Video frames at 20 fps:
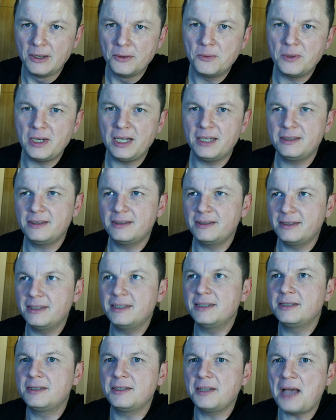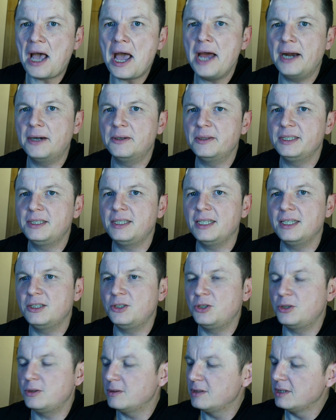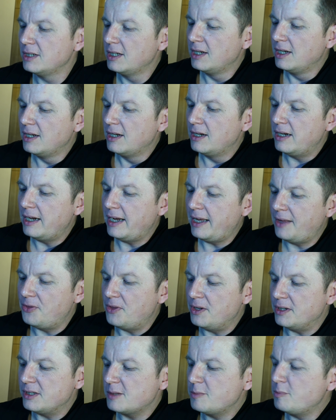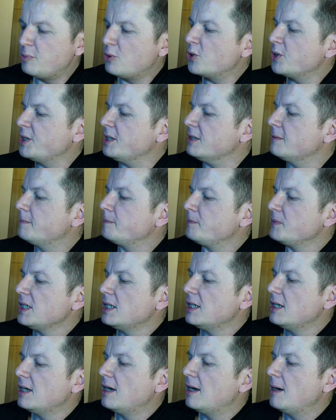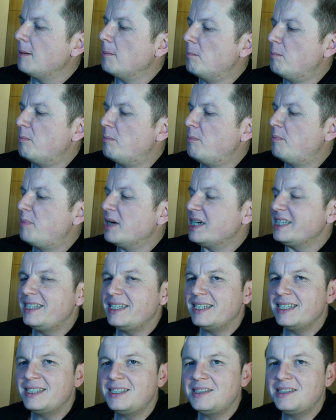well, it's heritage at this point. But it